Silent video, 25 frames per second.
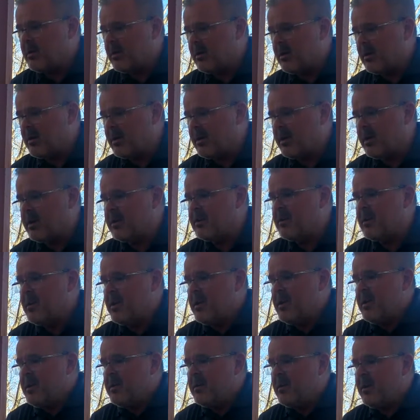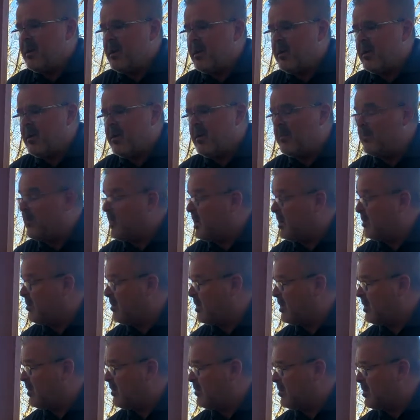All right. Me and
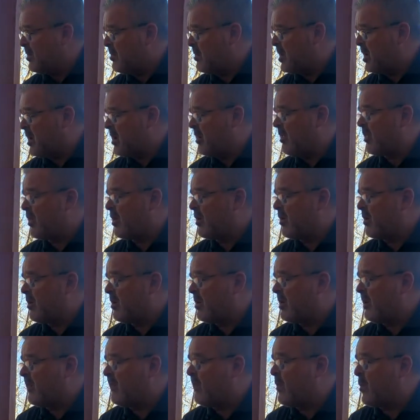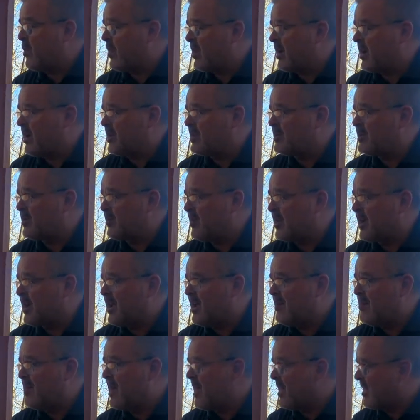Mindy have been married 34 years, so we
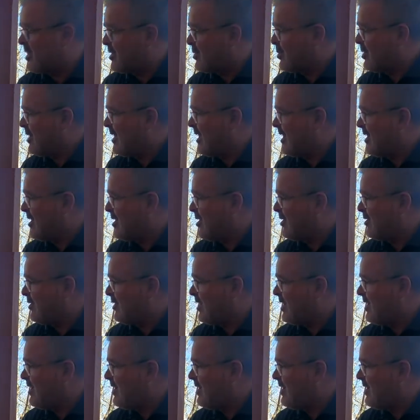got about 3 on you.